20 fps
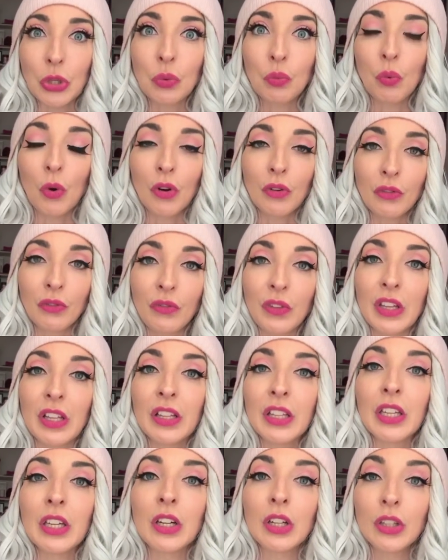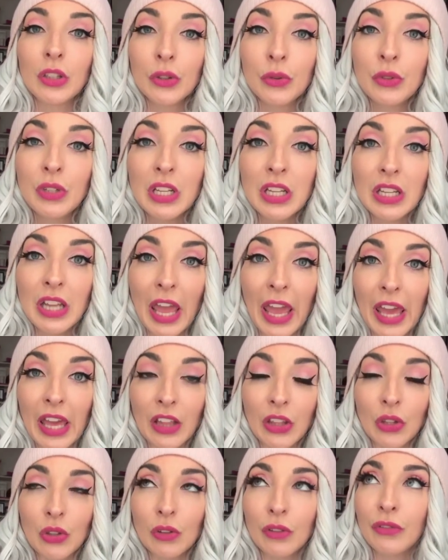You won't feel included,
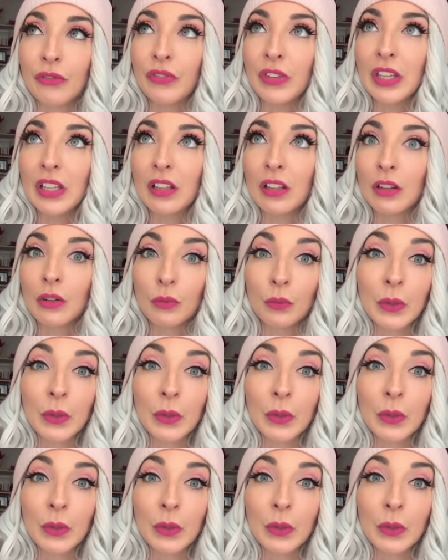and you'll feel